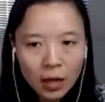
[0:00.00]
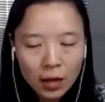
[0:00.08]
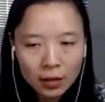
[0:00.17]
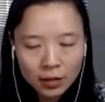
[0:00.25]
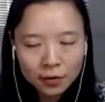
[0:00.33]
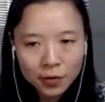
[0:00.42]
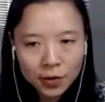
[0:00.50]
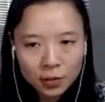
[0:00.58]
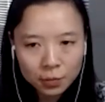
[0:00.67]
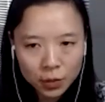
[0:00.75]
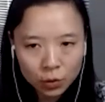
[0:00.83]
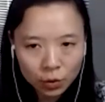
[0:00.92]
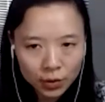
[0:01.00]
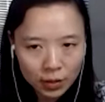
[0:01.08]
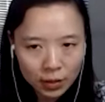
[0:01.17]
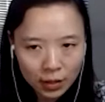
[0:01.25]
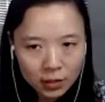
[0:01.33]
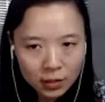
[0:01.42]
a difference between the
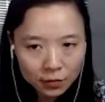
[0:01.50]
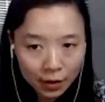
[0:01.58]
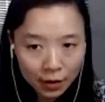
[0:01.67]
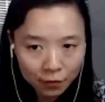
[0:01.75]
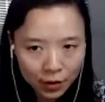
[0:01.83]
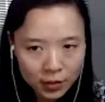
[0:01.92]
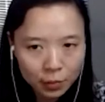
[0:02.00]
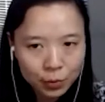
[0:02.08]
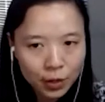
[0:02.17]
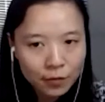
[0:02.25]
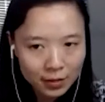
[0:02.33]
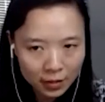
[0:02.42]
loss from the previous